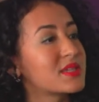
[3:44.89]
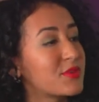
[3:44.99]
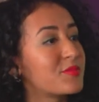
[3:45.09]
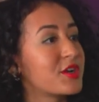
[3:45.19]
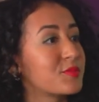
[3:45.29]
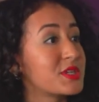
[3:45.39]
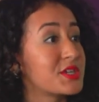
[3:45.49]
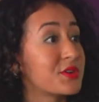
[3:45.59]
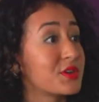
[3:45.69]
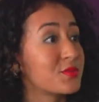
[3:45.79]
some of my own
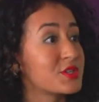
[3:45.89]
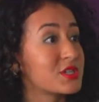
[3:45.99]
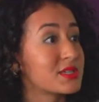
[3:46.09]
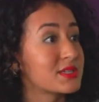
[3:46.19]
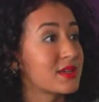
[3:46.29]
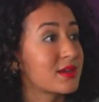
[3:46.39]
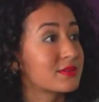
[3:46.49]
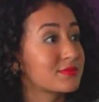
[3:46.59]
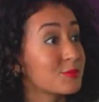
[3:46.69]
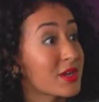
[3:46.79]
material, which is
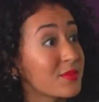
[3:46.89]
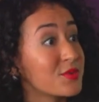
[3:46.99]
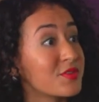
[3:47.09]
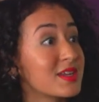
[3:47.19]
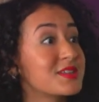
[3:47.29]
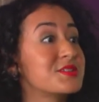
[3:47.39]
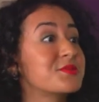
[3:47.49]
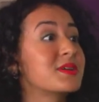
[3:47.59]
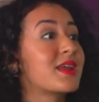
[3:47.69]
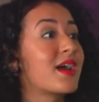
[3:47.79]
uh, what I'm moving into
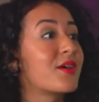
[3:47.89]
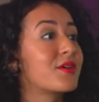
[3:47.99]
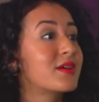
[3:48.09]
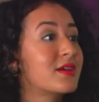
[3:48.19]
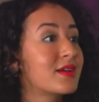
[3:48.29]
doing now.